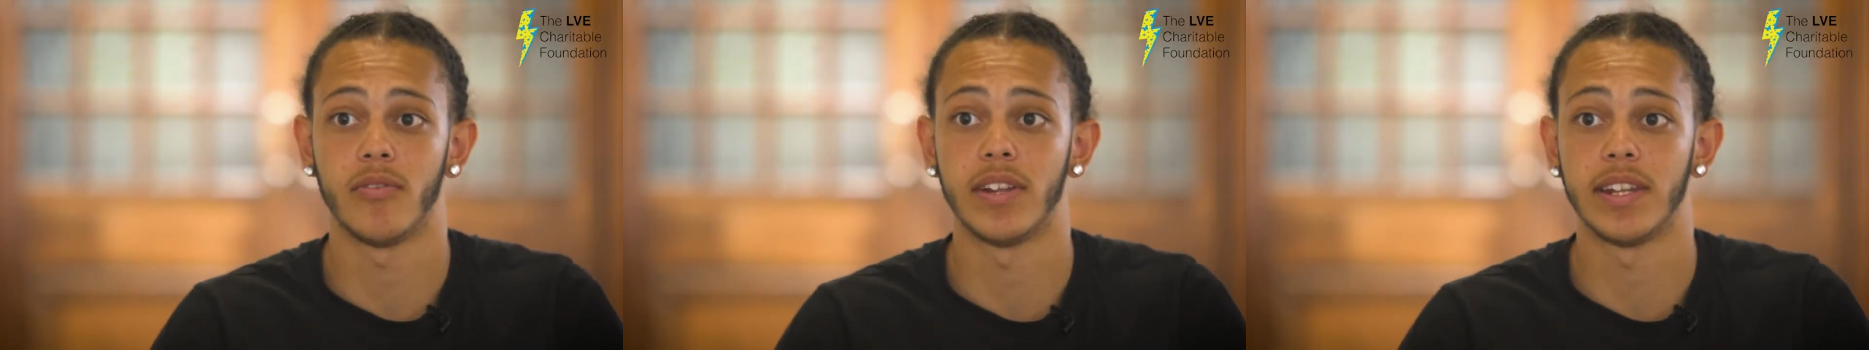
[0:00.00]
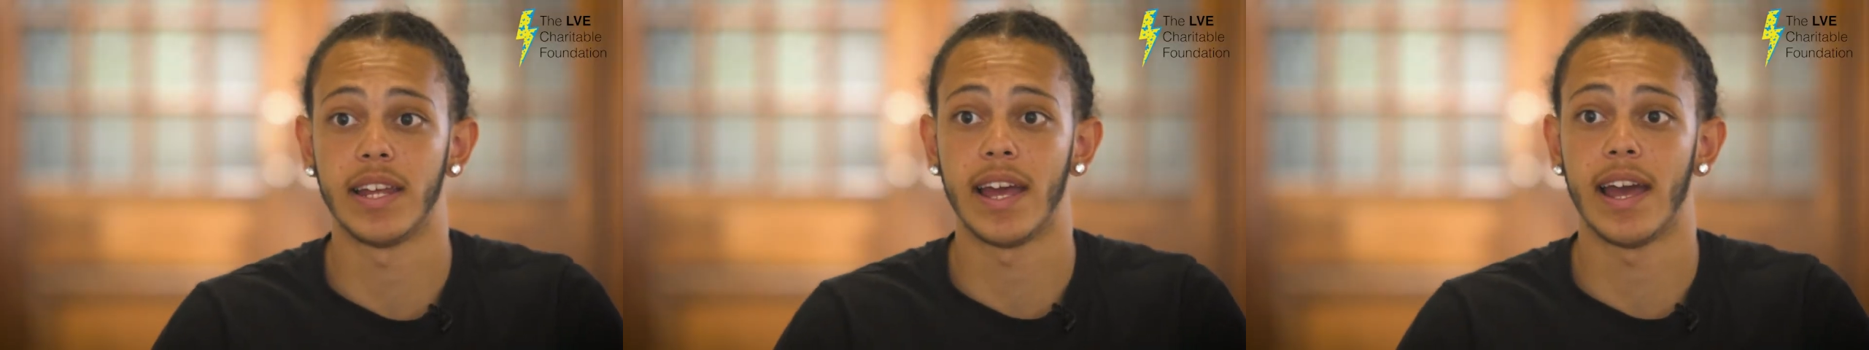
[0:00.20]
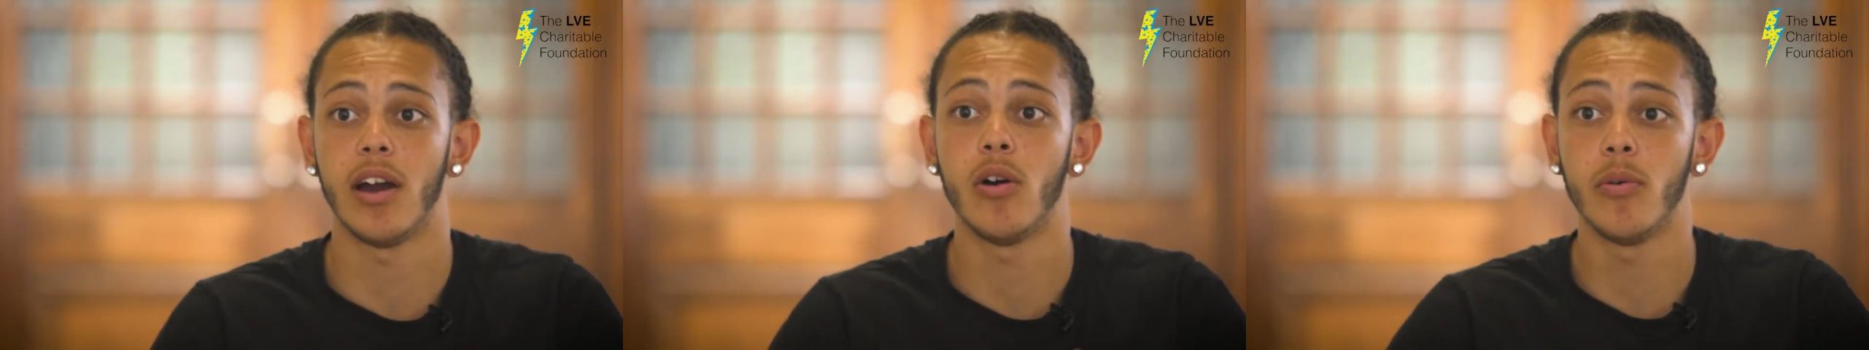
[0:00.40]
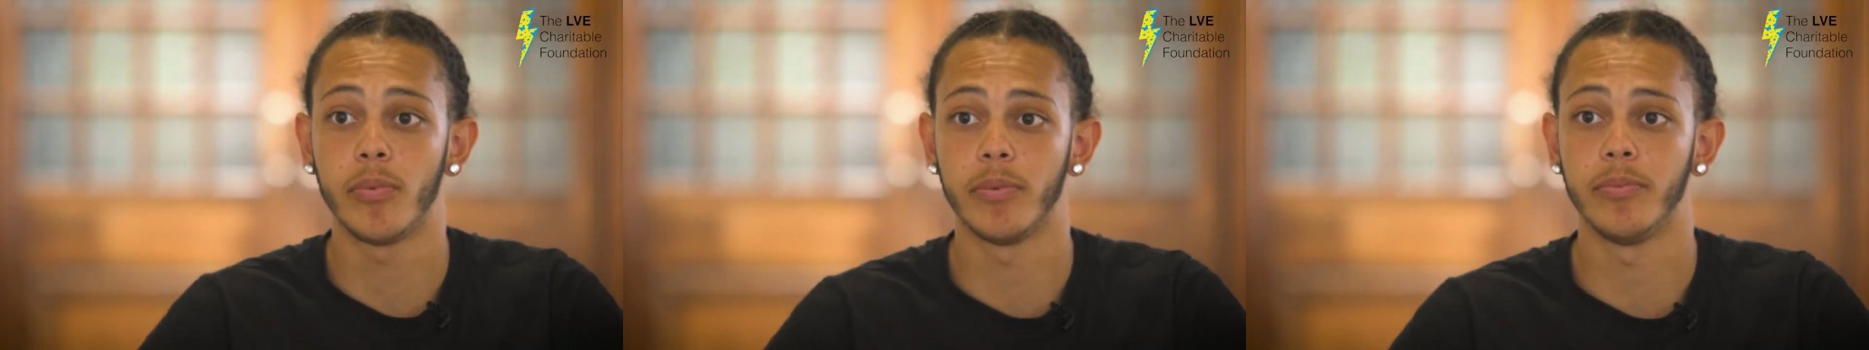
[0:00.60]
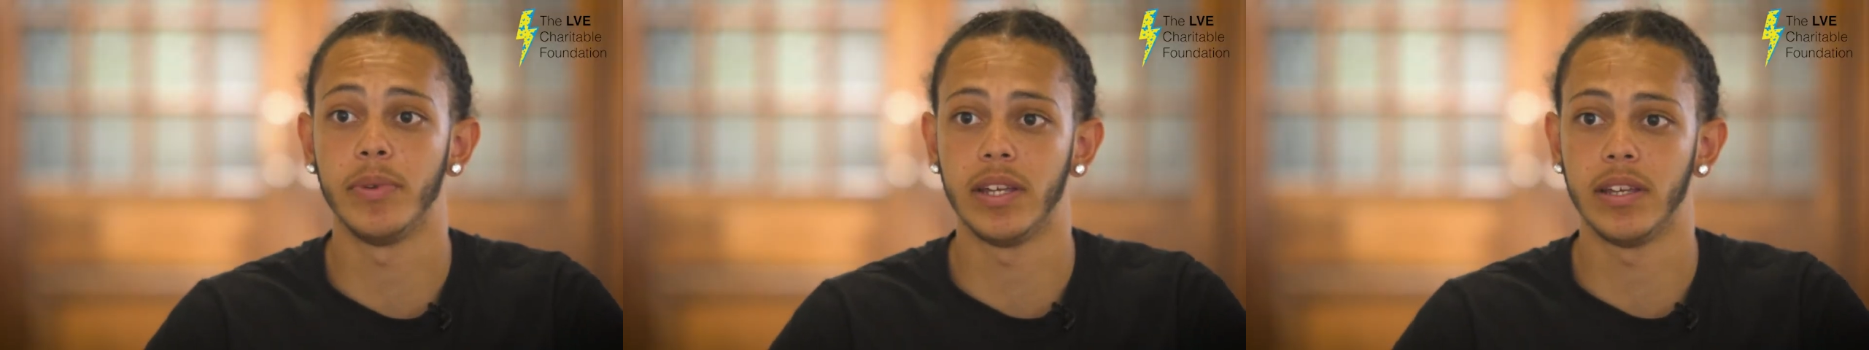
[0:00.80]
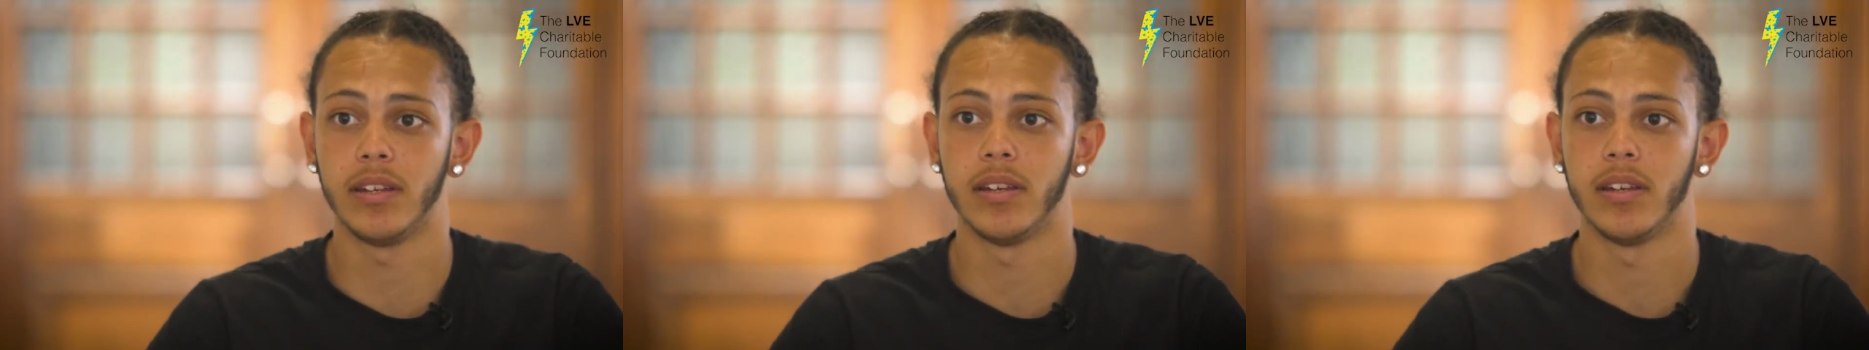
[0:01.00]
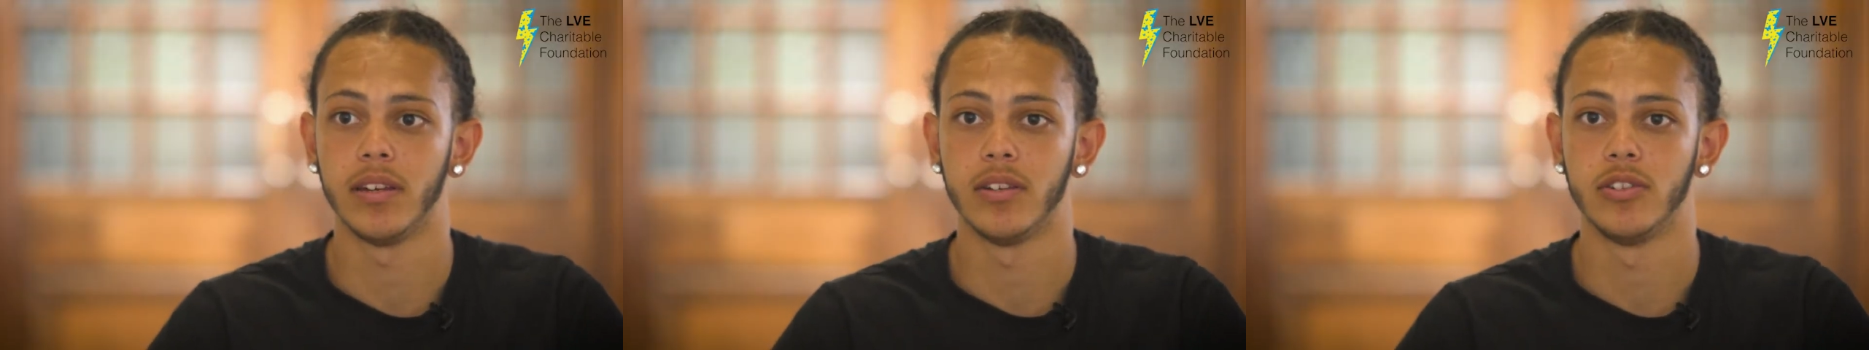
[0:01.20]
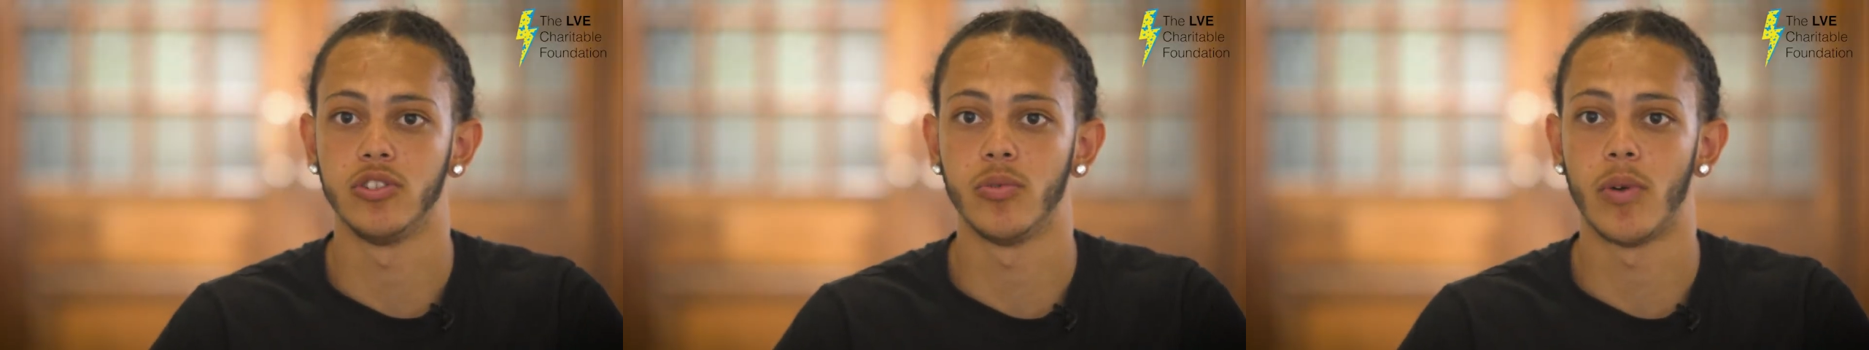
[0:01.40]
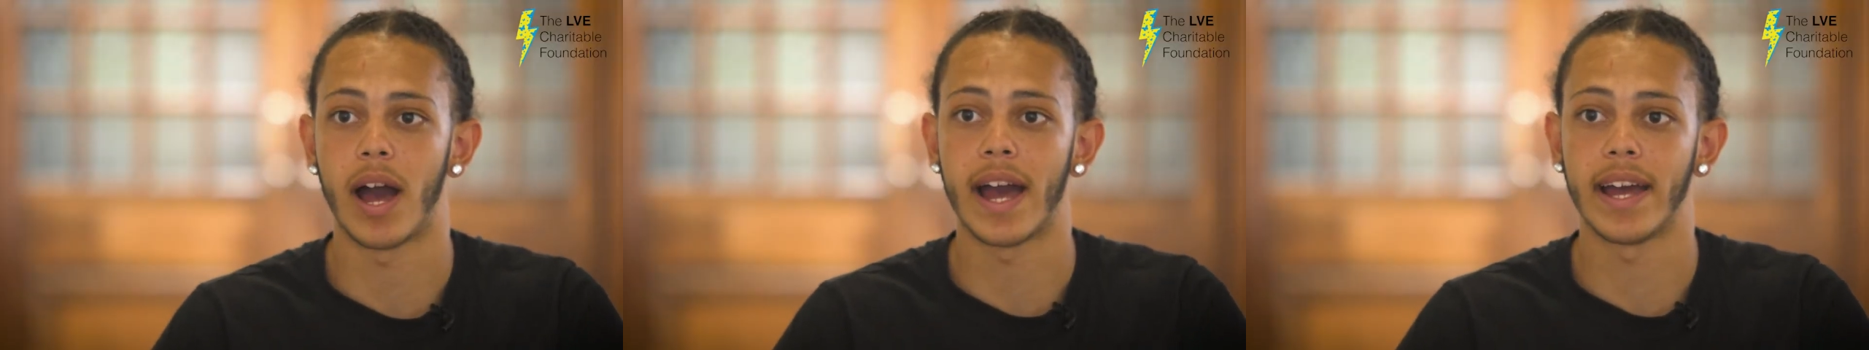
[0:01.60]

and they're helping me do what